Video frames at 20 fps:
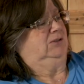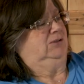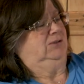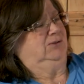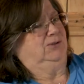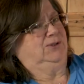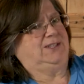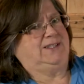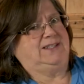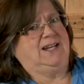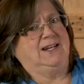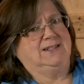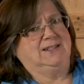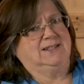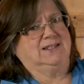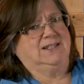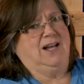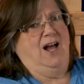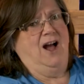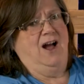Said
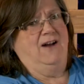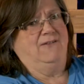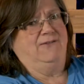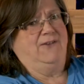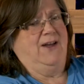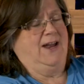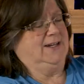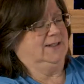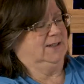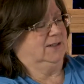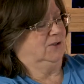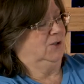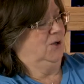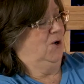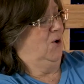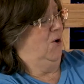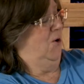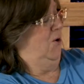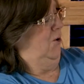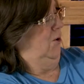Scarface
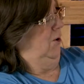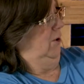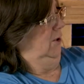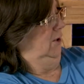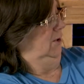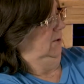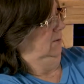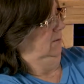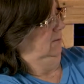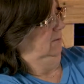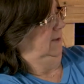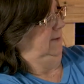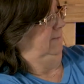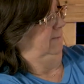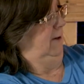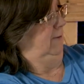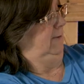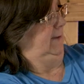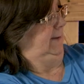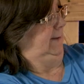Claw. He's
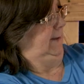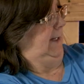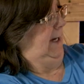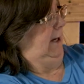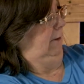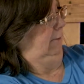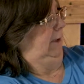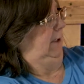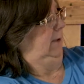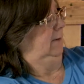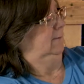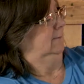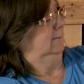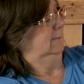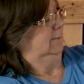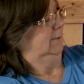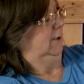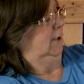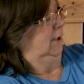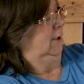very scary.
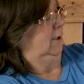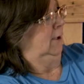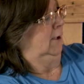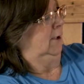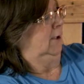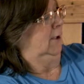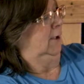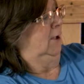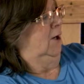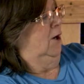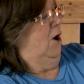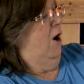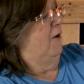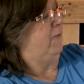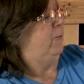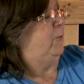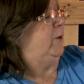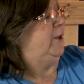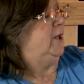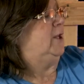
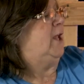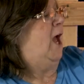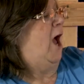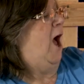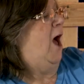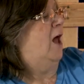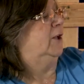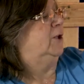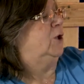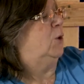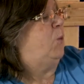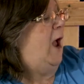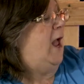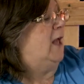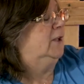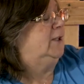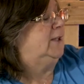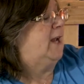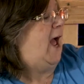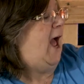Off with a yowl and a
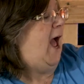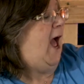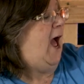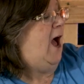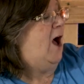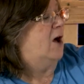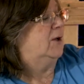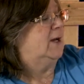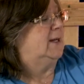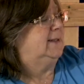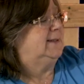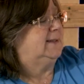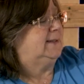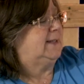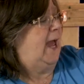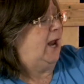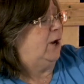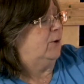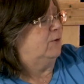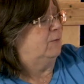wail and a howl, a
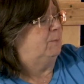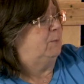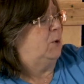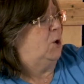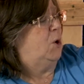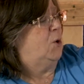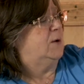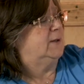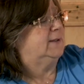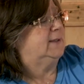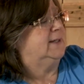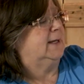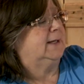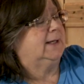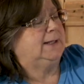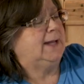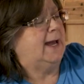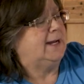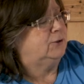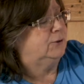scatter of paws and a
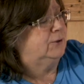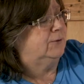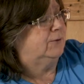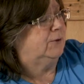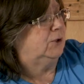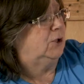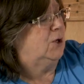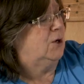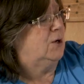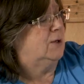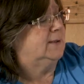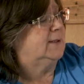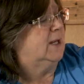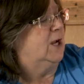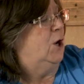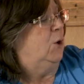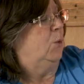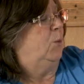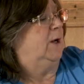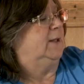clatter of claws,
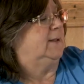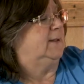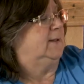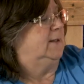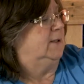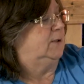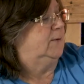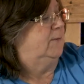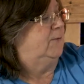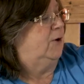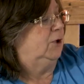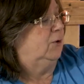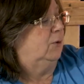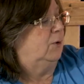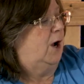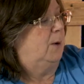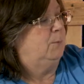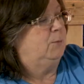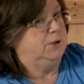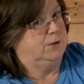went Schnitzel von
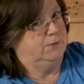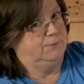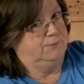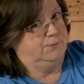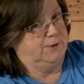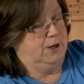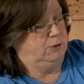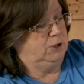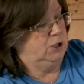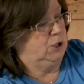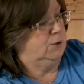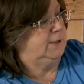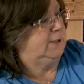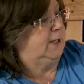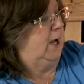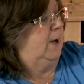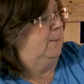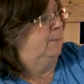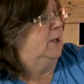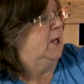Crumb with a very low
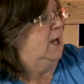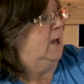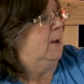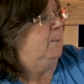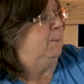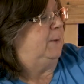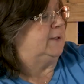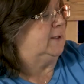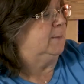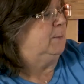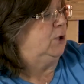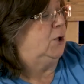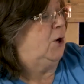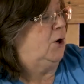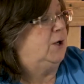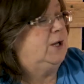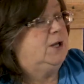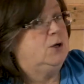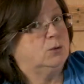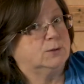tum, Bits of
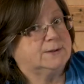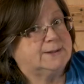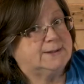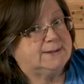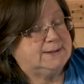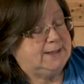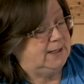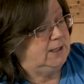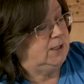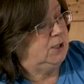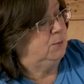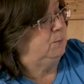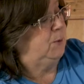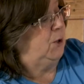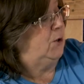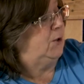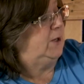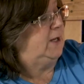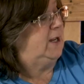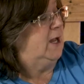Maloney all skinny and
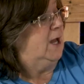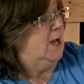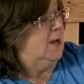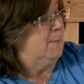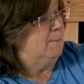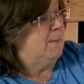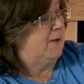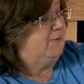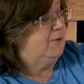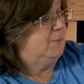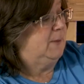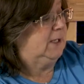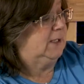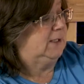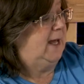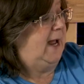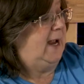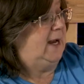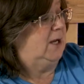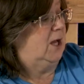bony, Muffin
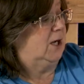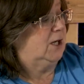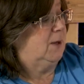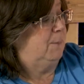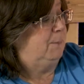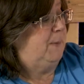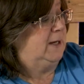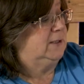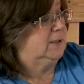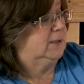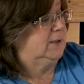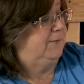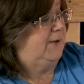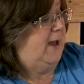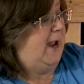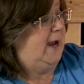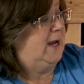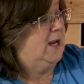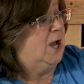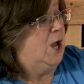Mcclary like a bundle of
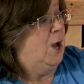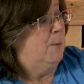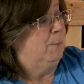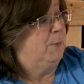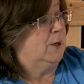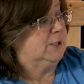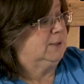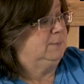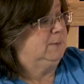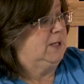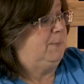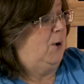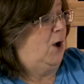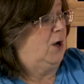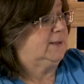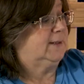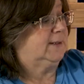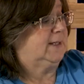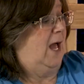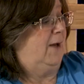hay, bottomly
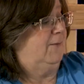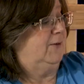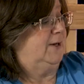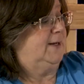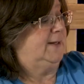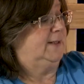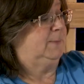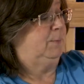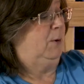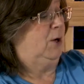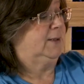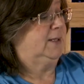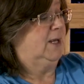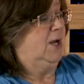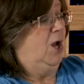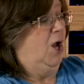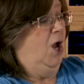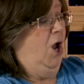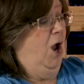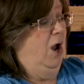pots covered in spots,
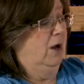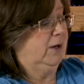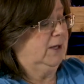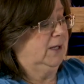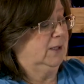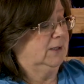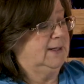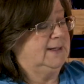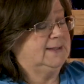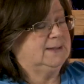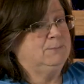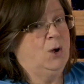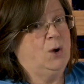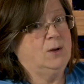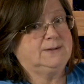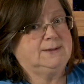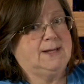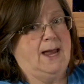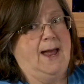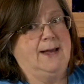Hercules
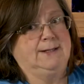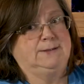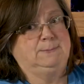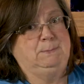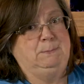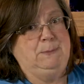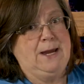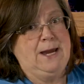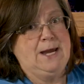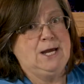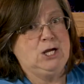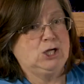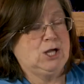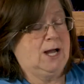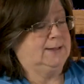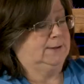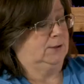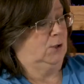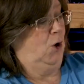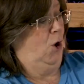Morse as big
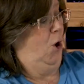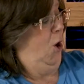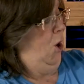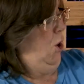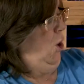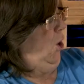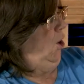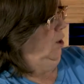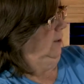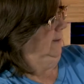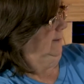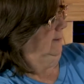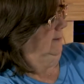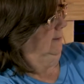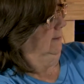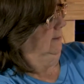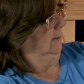as a horse,